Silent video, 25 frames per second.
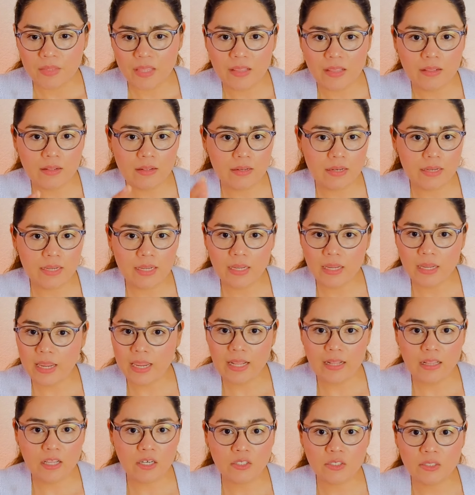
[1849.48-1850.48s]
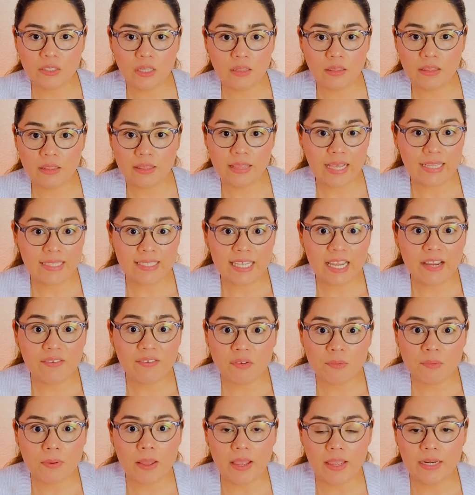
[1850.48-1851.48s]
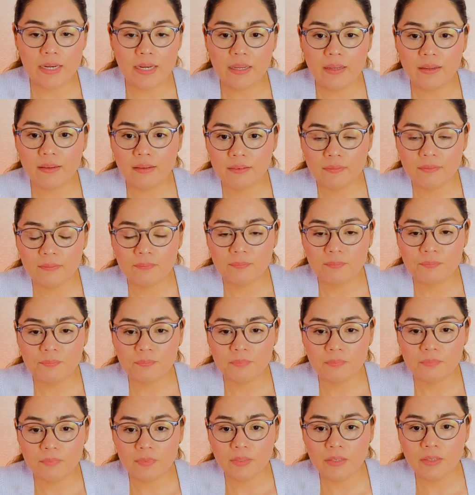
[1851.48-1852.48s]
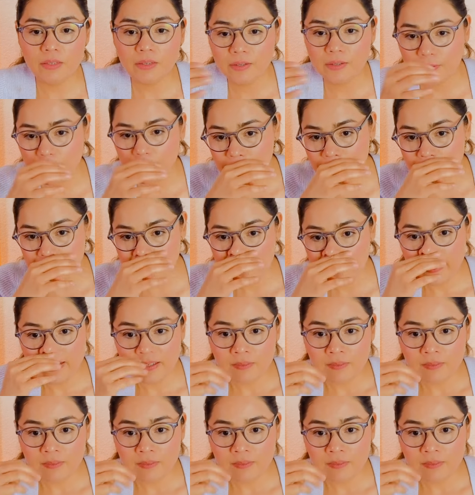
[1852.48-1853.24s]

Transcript: And again, there's not, that's everybody, you know?